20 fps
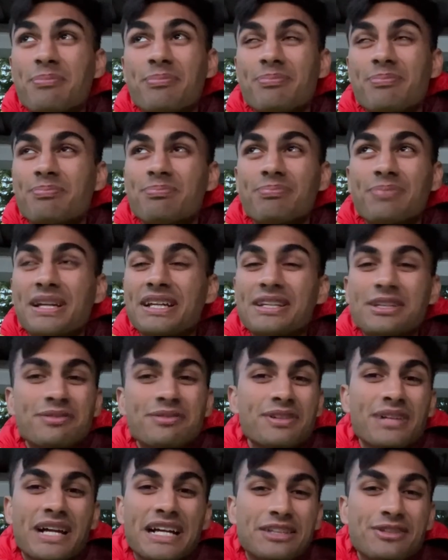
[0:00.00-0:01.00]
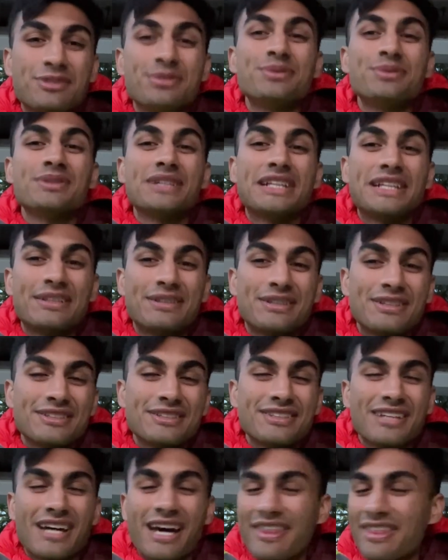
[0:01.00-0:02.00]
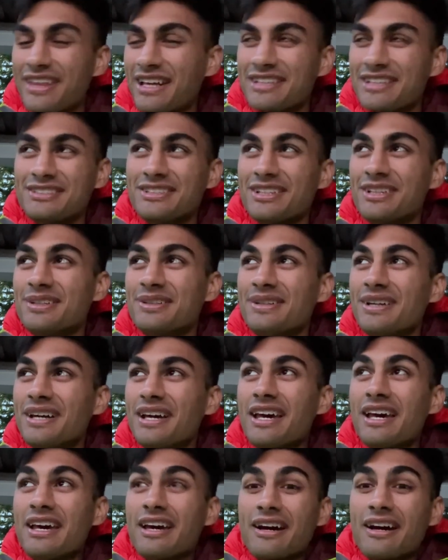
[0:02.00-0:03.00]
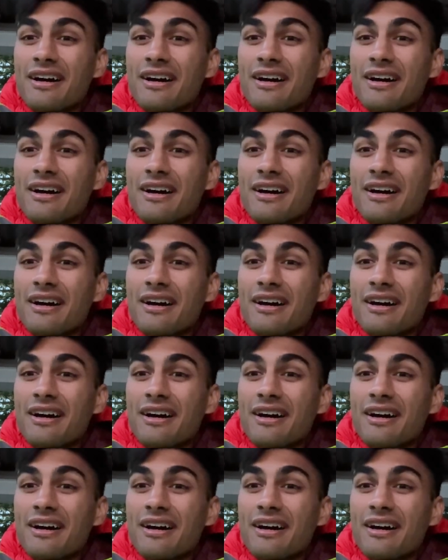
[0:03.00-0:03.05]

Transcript: peed over like two liters, I think so. Uh,